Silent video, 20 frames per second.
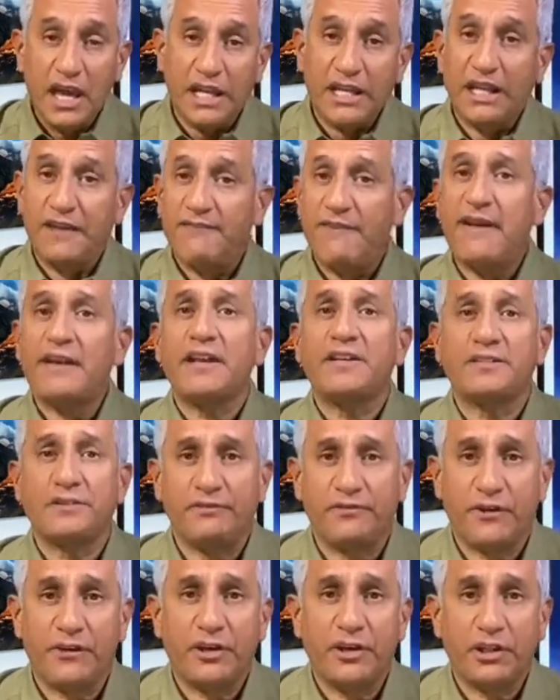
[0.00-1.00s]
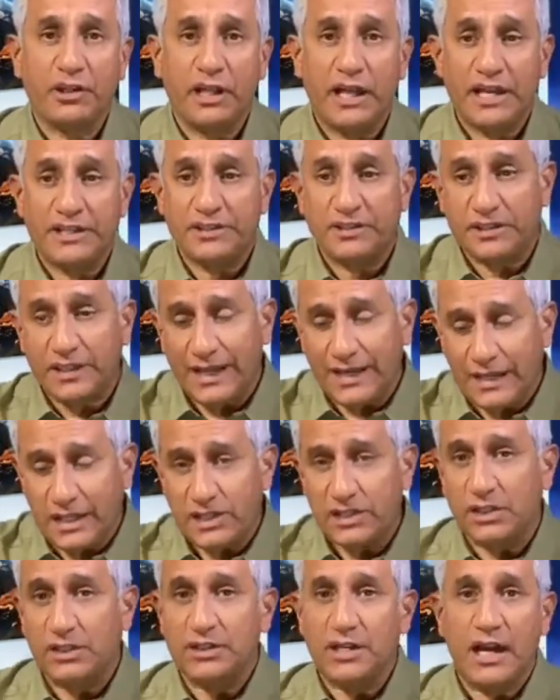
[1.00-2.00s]
And they found out some very good lessons. I
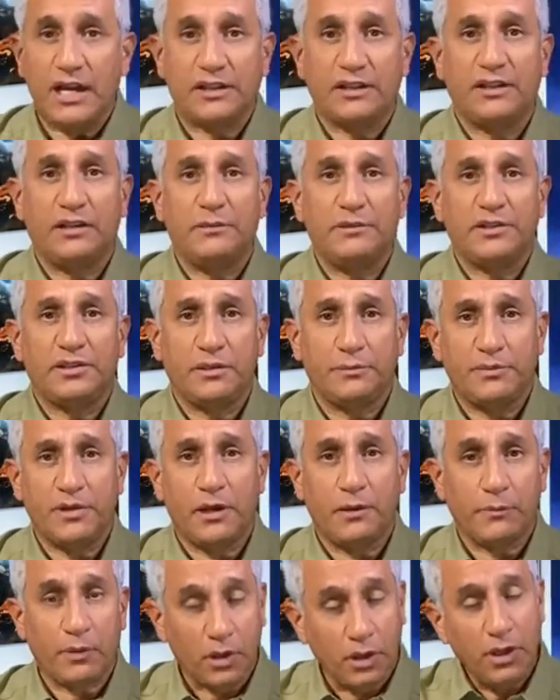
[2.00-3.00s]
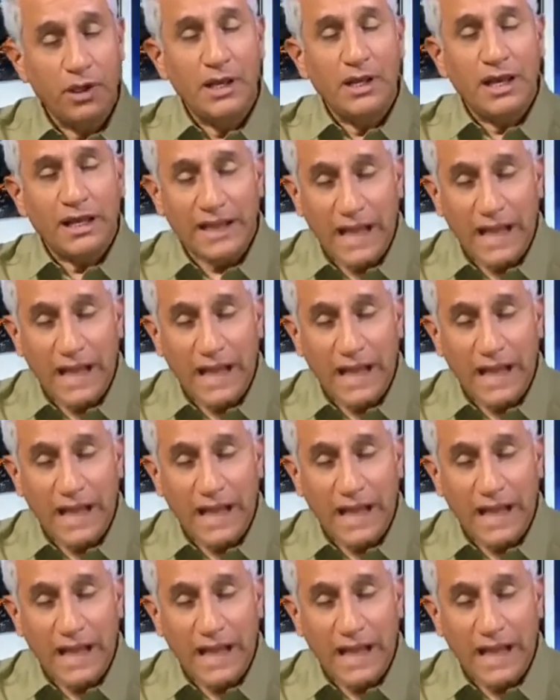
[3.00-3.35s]
initially talked to them in September,